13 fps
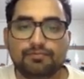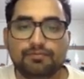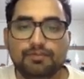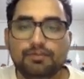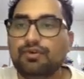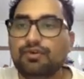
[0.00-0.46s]

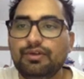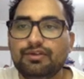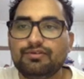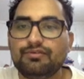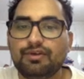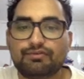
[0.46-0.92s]
so
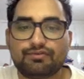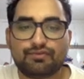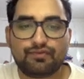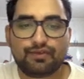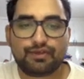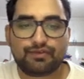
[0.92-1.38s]
here you have
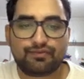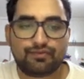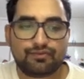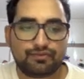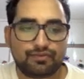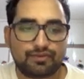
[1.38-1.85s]
to wait
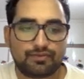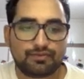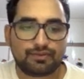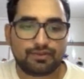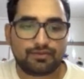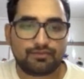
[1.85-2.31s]
for some
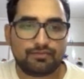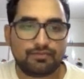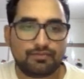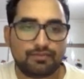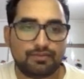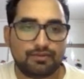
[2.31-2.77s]
time
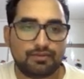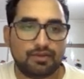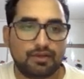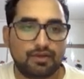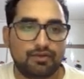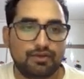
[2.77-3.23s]

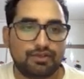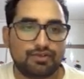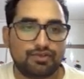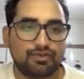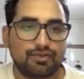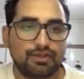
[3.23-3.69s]
now it's
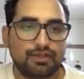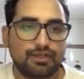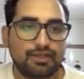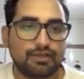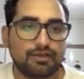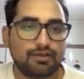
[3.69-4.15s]
showing
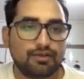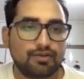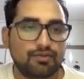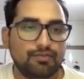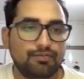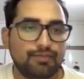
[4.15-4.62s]
that
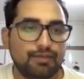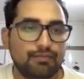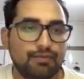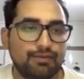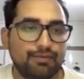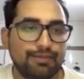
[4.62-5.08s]
your
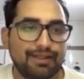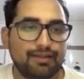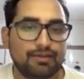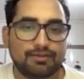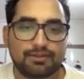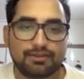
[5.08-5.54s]
payment
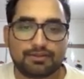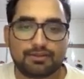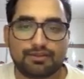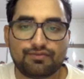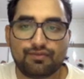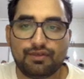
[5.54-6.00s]
method
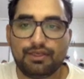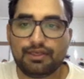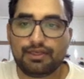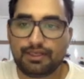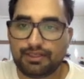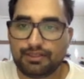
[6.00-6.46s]
successfully
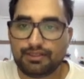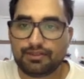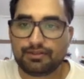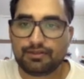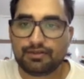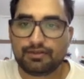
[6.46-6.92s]

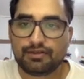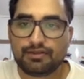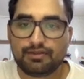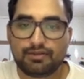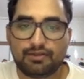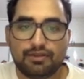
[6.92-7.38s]
added
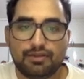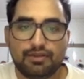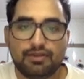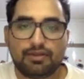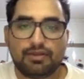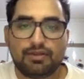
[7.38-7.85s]

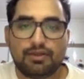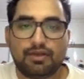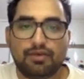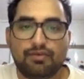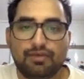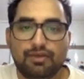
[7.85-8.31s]

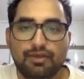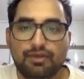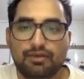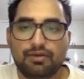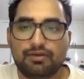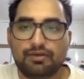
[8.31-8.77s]
now
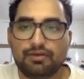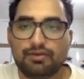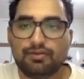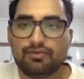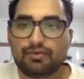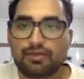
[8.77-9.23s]
here
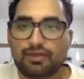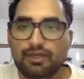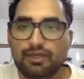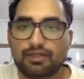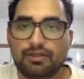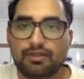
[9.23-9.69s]
you
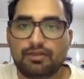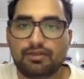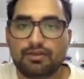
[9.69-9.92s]
can